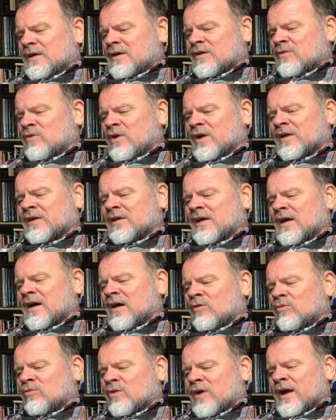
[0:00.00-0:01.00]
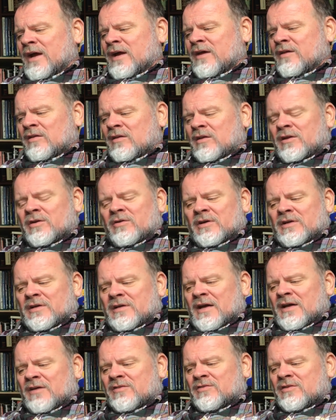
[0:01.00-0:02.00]
Randy L. Ray of the Literate
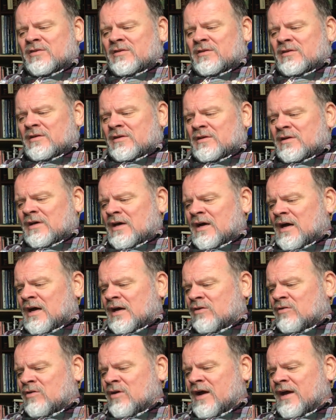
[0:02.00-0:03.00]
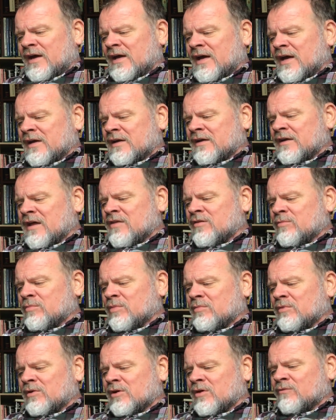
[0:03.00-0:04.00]
Texan, Greg at Another
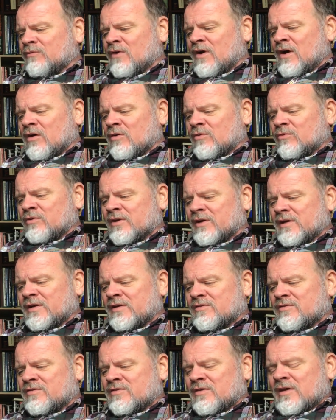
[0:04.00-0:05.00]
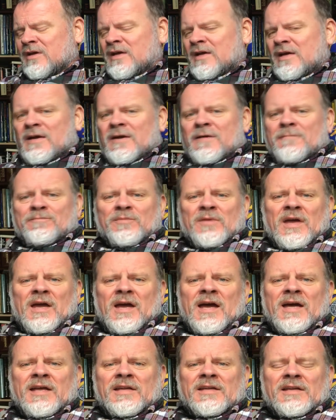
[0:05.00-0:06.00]
Bibliophile Reads.
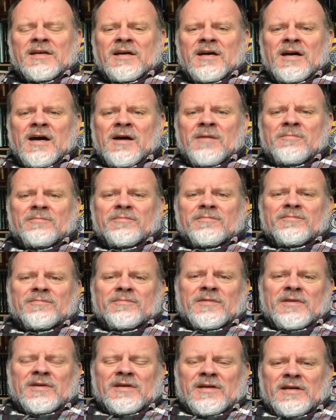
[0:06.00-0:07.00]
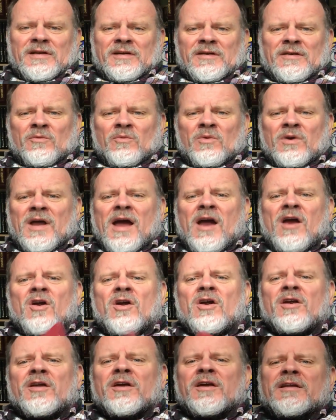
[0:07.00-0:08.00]
And when I
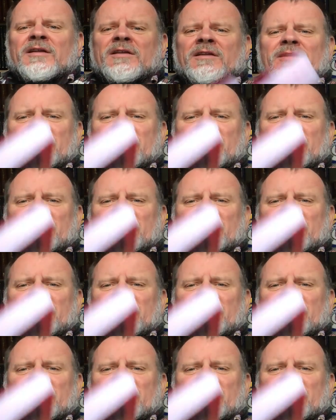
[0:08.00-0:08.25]
heard it,